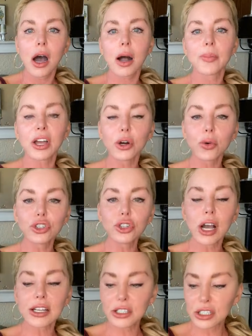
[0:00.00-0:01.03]
um, I don't want
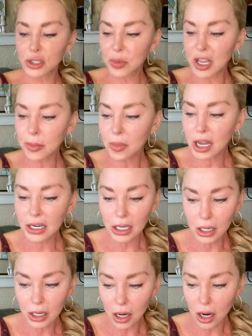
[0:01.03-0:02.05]
you guys to spend
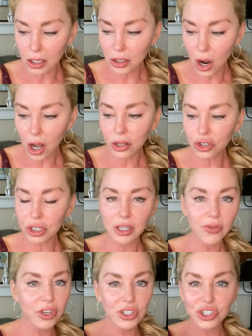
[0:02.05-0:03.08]
money on
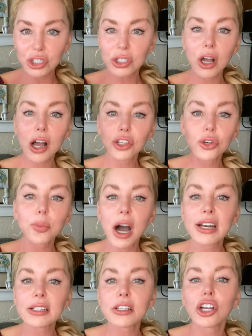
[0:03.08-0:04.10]
collagen that's just not, your
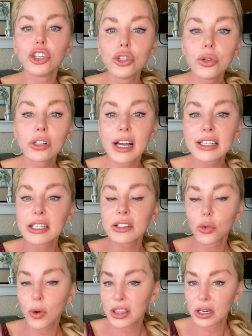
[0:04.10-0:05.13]
body's not
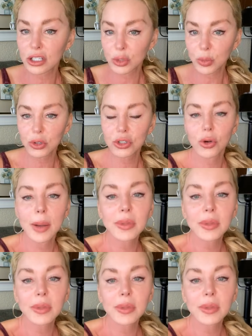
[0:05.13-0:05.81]
utilizing the way that it's supposed to.